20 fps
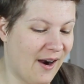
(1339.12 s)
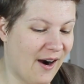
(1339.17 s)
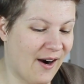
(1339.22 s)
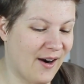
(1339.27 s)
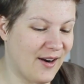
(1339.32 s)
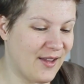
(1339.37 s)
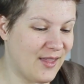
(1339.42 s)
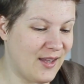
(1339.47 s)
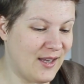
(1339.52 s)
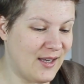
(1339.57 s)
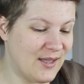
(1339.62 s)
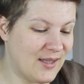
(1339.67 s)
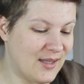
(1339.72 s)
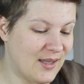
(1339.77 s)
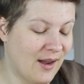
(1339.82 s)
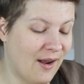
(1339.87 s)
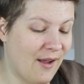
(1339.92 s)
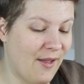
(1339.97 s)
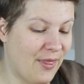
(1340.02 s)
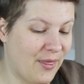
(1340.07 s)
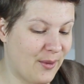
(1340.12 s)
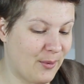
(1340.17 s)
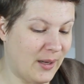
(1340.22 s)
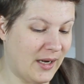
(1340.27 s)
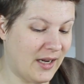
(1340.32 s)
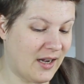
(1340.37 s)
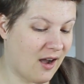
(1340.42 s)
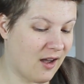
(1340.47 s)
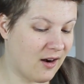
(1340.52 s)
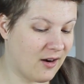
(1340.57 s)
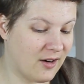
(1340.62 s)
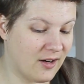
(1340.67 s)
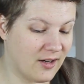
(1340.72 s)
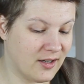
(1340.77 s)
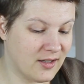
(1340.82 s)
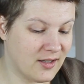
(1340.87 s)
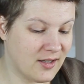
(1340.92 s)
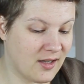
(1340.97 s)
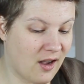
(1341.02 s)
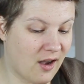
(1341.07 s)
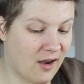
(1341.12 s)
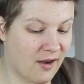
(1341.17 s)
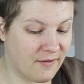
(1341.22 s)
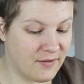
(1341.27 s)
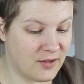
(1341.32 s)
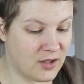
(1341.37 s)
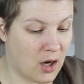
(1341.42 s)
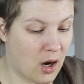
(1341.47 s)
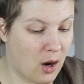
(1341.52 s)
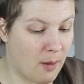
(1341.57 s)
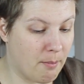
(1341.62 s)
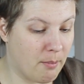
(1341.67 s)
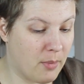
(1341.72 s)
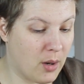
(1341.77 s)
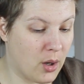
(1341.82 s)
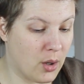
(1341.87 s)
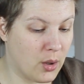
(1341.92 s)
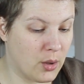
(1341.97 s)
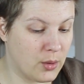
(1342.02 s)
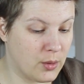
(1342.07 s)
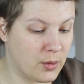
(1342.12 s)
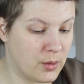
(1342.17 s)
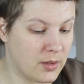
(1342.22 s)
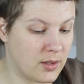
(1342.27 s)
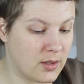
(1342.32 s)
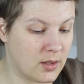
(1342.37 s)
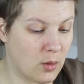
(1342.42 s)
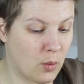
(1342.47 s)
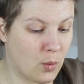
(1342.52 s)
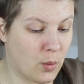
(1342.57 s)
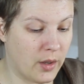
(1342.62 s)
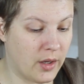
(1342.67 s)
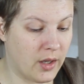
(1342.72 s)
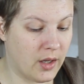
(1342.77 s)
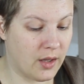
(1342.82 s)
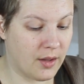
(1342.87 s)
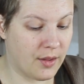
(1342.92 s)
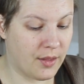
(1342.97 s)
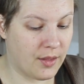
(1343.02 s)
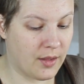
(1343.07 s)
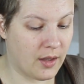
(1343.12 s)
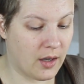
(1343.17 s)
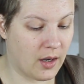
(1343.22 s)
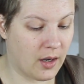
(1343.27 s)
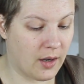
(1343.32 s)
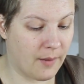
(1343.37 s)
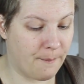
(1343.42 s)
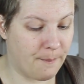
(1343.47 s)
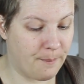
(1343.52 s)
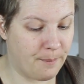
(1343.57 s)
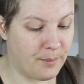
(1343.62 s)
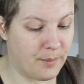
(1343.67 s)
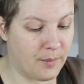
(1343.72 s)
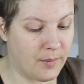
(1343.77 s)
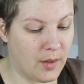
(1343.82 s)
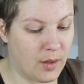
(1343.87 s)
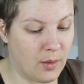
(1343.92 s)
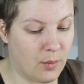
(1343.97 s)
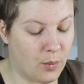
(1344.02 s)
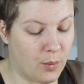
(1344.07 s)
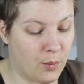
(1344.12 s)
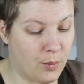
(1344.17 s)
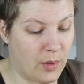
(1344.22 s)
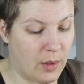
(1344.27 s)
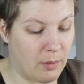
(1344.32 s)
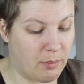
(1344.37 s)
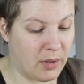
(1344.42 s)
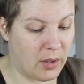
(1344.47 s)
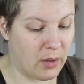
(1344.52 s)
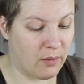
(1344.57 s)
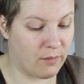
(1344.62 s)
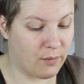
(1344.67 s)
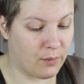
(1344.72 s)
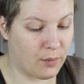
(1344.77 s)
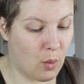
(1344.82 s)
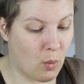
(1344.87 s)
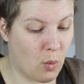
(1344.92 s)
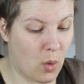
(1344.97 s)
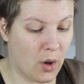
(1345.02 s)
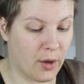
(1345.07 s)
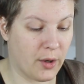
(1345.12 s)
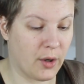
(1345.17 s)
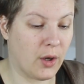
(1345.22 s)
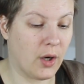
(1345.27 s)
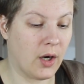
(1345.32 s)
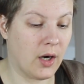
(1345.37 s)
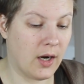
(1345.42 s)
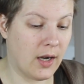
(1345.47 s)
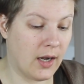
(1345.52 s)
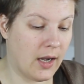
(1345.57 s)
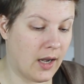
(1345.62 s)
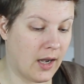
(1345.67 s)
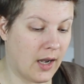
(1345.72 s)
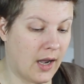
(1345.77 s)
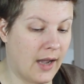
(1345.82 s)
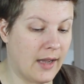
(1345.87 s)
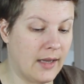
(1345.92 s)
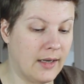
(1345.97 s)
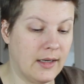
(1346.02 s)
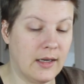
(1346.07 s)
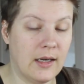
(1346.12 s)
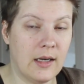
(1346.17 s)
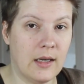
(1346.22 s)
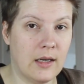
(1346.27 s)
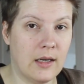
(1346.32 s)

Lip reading: are these 3 colors of Tombows with a bit of water. I